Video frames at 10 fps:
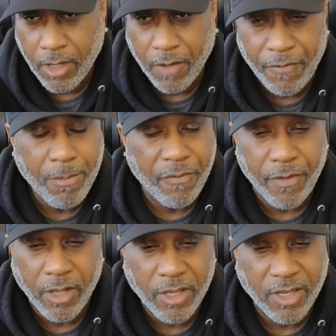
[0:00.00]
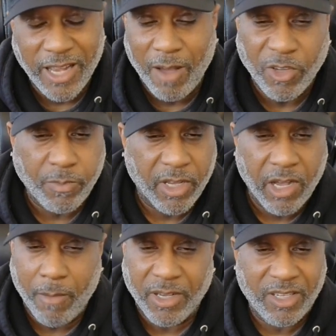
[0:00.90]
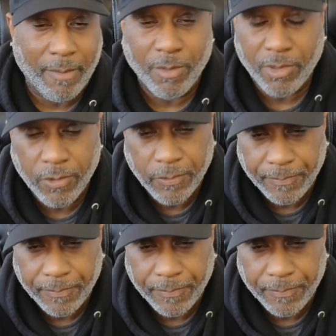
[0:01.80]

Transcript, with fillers: Ephebophilia has almost become acceptable.